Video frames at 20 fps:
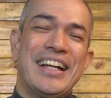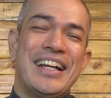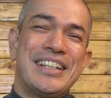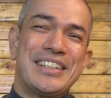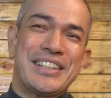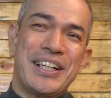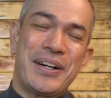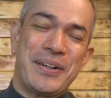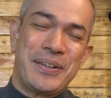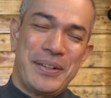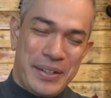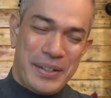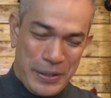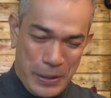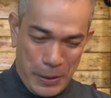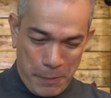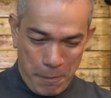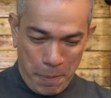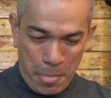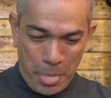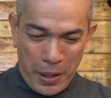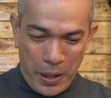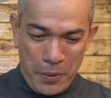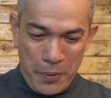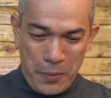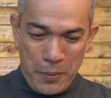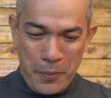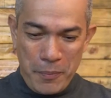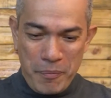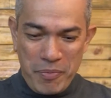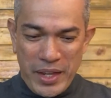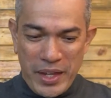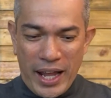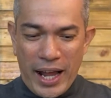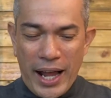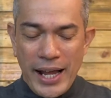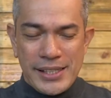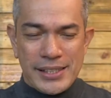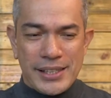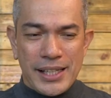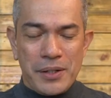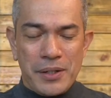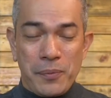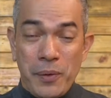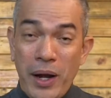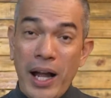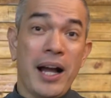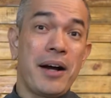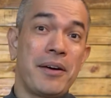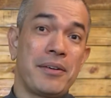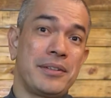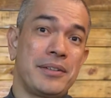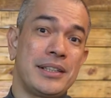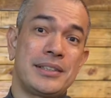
So I said, wow,